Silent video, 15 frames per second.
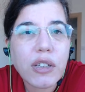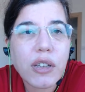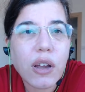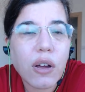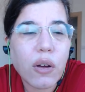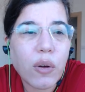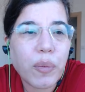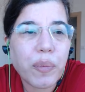
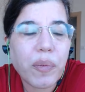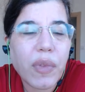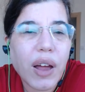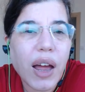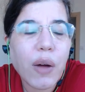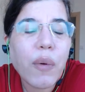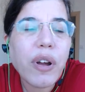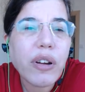So
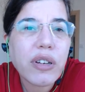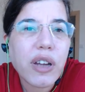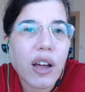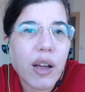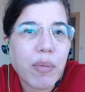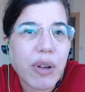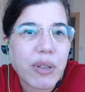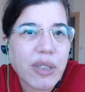I want to talk
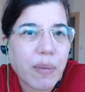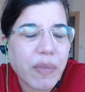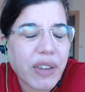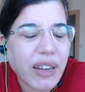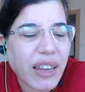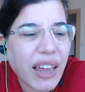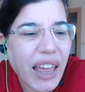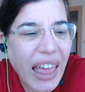about
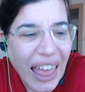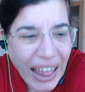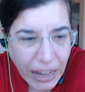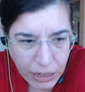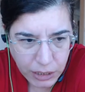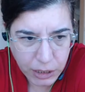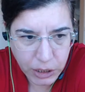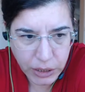something
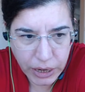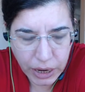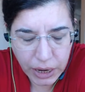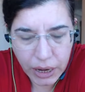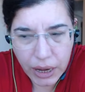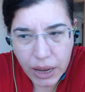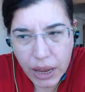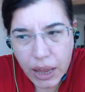else
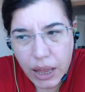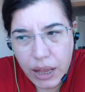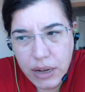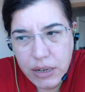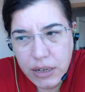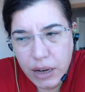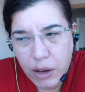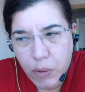today,
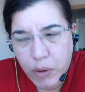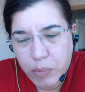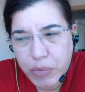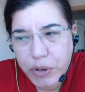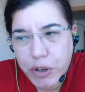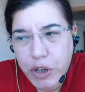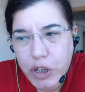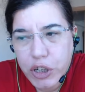and I will
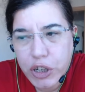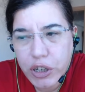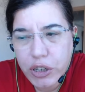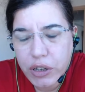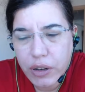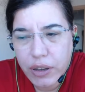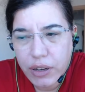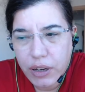push
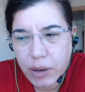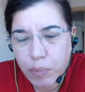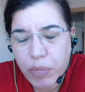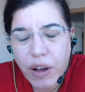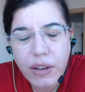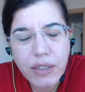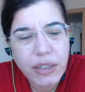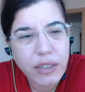the
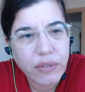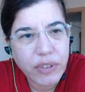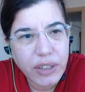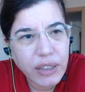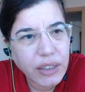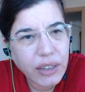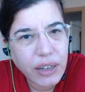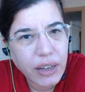positive
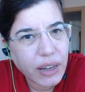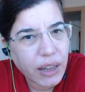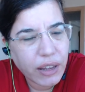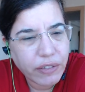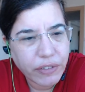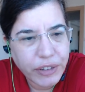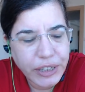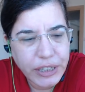thinking
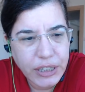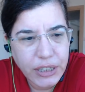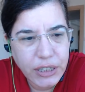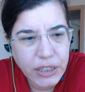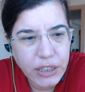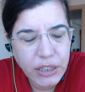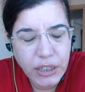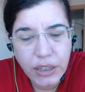efforts
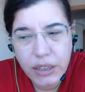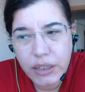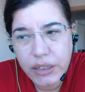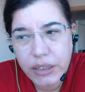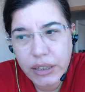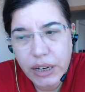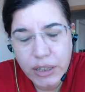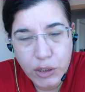till
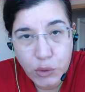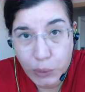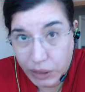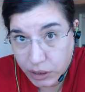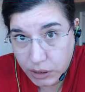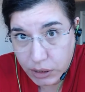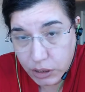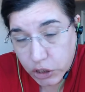next
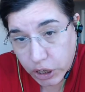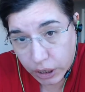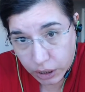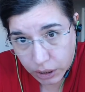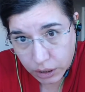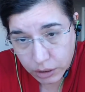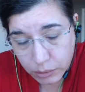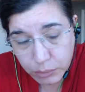week's
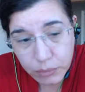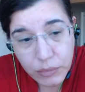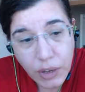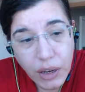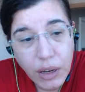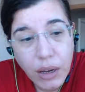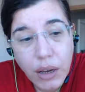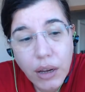check-in
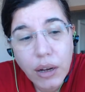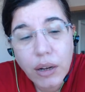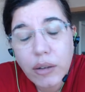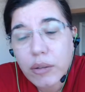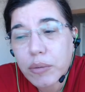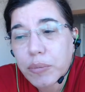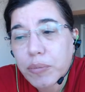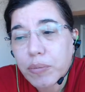
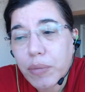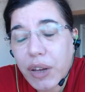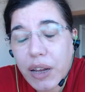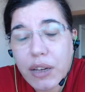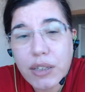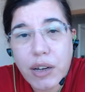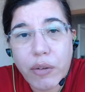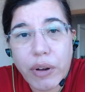
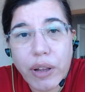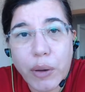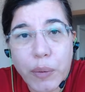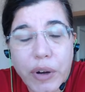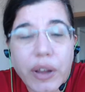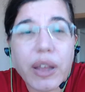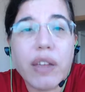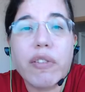because I really
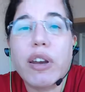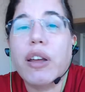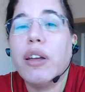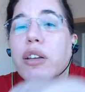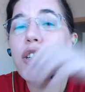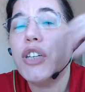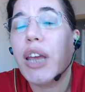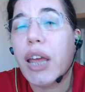want to give it a
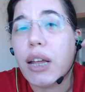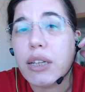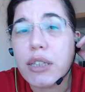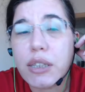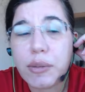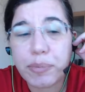good chance.